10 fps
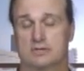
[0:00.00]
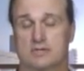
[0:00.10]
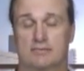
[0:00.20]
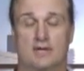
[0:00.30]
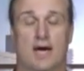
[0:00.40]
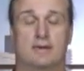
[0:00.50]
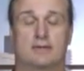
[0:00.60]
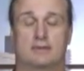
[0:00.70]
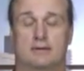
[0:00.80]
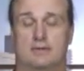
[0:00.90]
not,
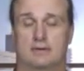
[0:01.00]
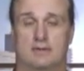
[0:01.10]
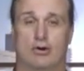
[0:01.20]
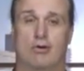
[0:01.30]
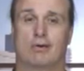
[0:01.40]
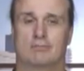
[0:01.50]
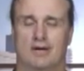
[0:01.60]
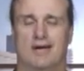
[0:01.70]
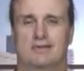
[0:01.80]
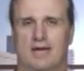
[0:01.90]

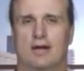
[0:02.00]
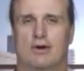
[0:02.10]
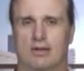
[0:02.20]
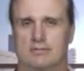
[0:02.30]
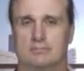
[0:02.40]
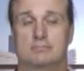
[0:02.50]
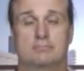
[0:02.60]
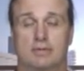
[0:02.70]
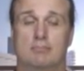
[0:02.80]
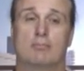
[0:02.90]
well, not all of them,
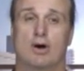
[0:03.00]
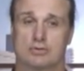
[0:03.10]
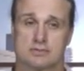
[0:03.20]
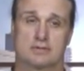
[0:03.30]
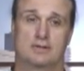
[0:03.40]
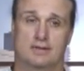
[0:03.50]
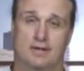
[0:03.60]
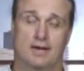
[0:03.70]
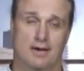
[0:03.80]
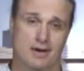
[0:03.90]
but most
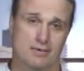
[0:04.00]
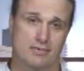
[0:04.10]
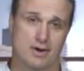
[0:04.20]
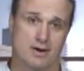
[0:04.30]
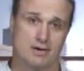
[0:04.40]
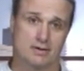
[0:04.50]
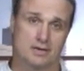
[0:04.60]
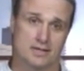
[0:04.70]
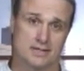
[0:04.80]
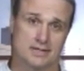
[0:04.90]
of
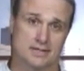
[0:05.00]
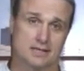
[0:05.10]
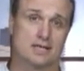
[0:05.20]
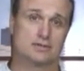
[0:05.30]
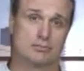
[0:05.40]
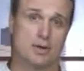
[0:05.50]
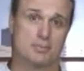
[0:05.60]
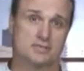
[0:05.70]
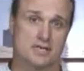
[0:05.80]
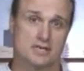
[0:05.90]
our elected
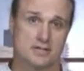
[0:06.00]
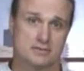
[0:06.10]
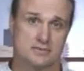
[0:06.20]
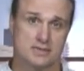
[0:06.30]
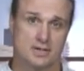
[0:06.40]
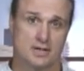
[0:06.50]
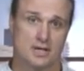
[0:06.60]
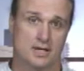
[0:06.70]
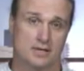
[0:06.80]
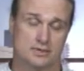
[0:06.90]
representatives
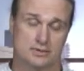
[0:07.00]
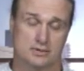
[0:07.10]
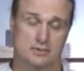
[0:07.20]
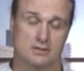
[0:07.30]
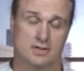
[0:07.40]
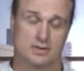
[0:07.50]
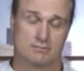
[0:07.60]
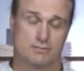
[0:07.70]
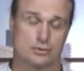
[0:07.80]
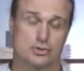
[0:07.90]
should
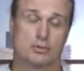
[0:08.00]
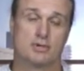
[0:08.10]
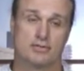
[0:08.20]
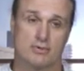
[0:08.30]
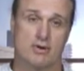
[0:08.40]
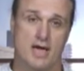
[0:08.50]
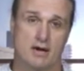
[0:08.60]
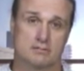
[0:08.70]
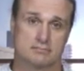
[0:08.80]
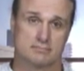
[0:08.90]
for sure be thrown
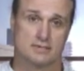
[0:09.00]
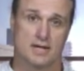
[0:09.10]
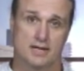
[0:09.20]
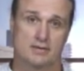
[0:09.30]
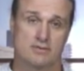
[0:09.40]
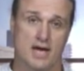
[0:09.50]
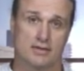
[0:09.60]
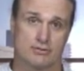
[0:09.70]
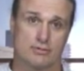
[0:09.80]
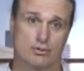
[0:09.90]
out, and if
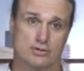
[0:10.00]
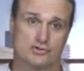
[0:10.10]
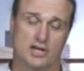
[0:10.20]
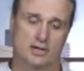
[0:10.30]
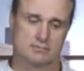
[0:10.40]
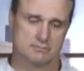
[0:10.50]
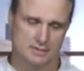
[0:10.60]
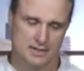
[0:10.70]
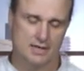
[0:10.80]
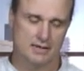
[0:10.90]
not, thrown in jail.
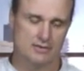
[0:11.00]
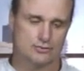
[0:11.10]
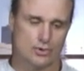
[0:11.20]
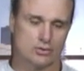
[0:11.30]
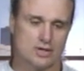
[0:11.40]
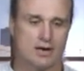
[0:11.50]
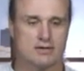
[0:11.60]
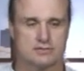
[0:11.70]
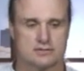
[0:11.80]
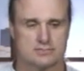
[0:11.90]
And I've told
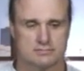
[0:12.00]
ours